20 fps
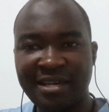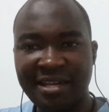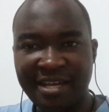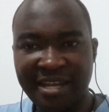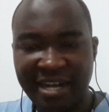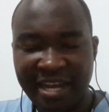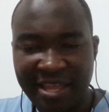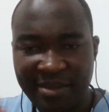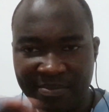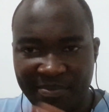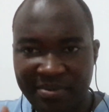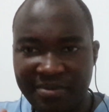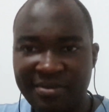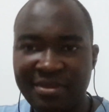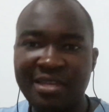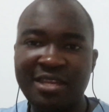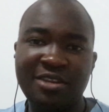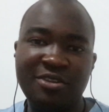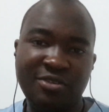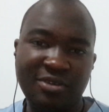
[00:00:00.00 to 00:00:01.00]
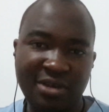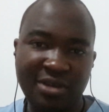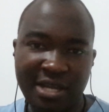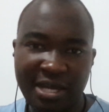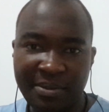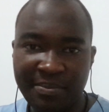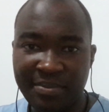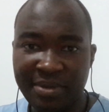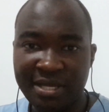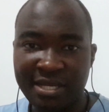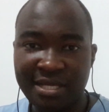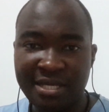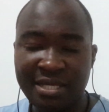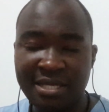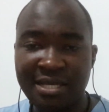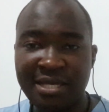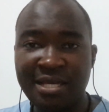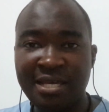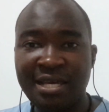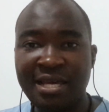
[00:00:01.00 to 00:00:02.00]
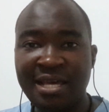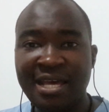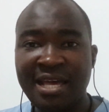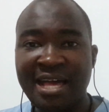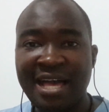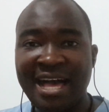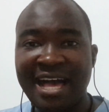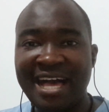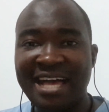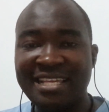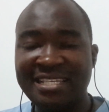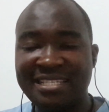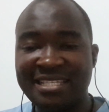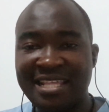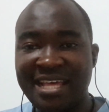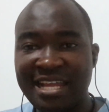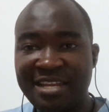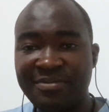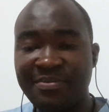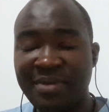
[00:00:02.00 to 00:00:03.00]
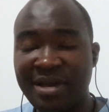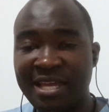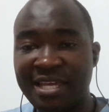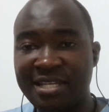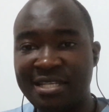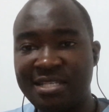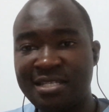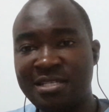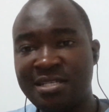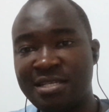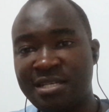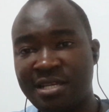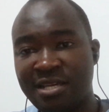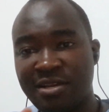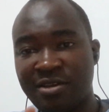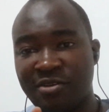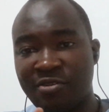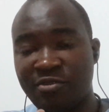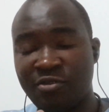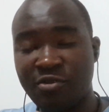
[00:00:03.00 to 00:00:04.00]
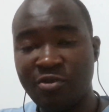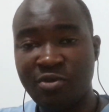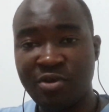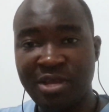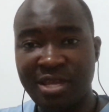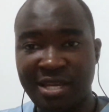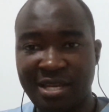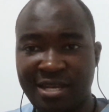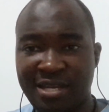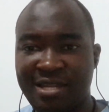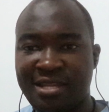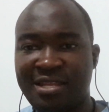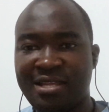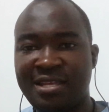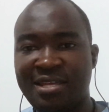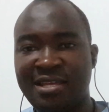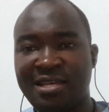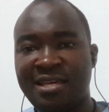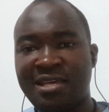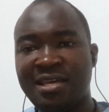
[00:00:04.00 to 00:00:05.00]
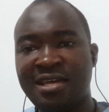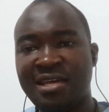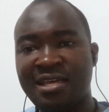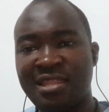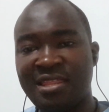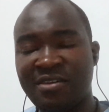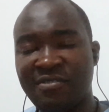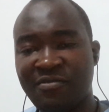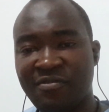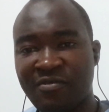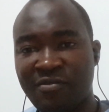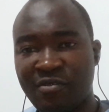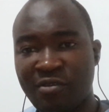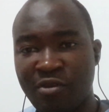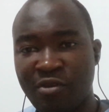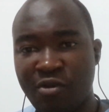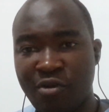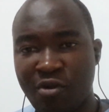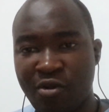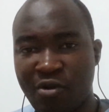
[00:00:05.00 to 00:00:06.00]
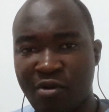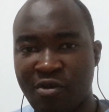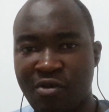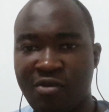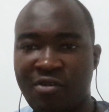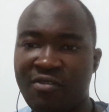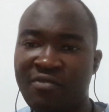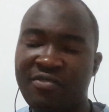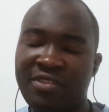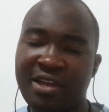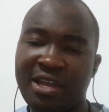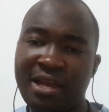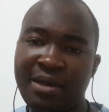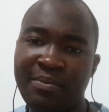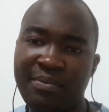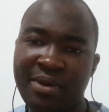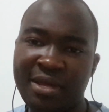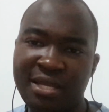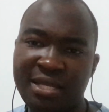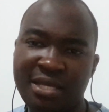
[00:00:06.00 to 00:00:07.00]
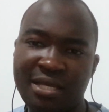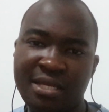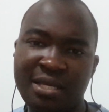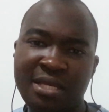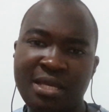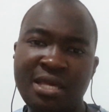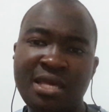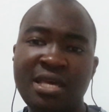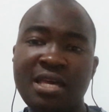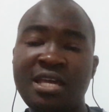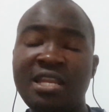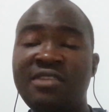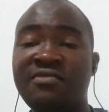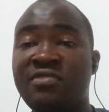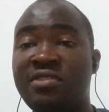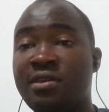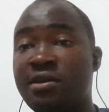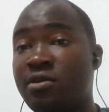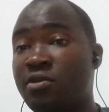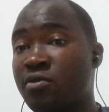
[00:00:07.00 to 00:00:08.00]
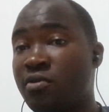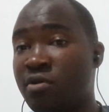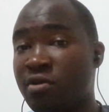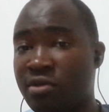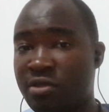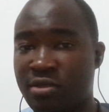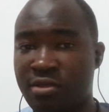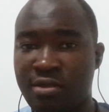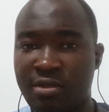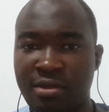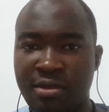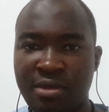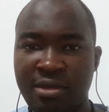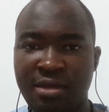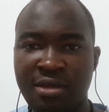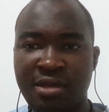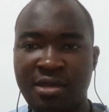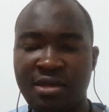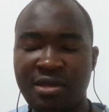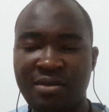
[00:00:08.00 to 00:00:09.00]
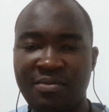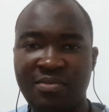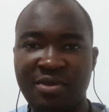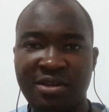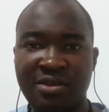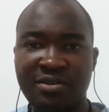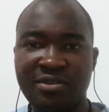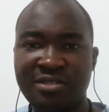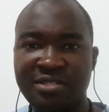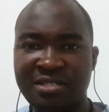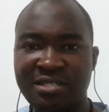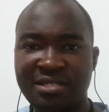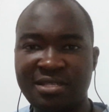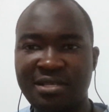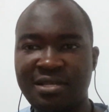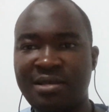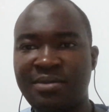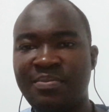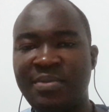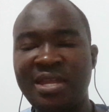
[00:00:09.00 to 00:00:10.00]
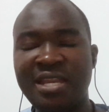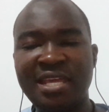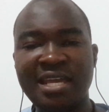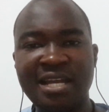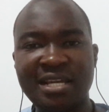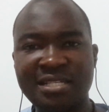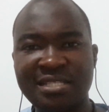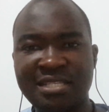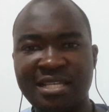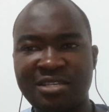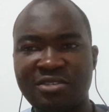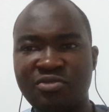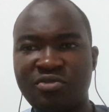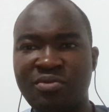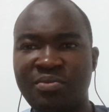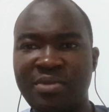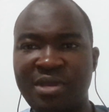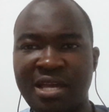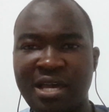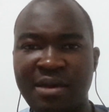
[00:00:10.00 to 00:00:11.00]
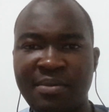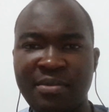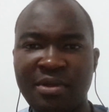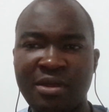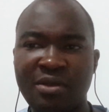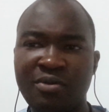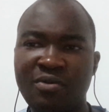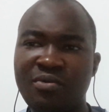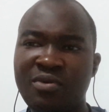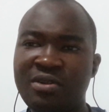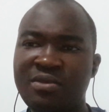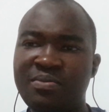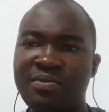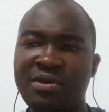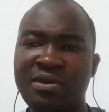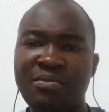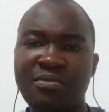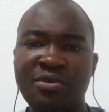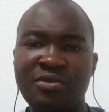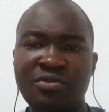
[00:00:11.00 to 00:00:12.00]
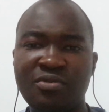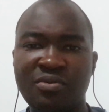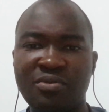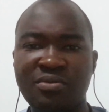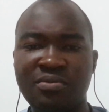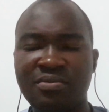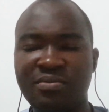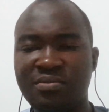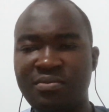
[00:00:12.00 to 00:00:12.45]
creep into your company, as that might ruin the flow of the company and even the growth, because many youngsters who will be coming won't be able to